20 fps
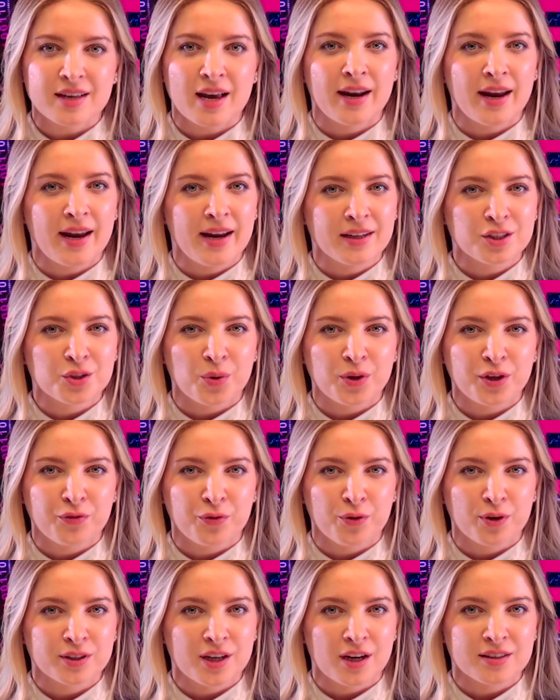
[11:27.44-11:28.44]

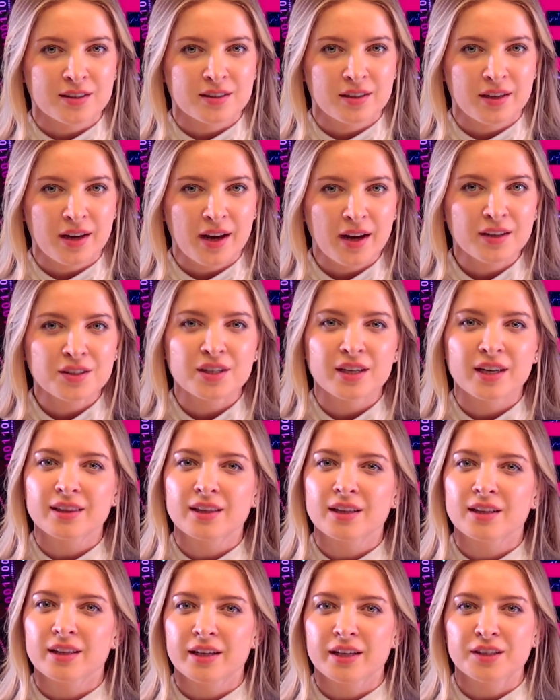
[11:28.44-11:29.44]
in24.ca to get
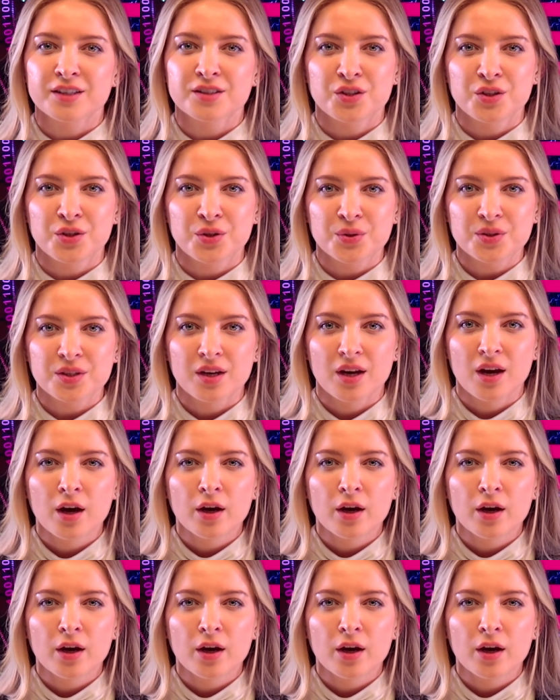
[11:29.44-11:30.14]
the latest news.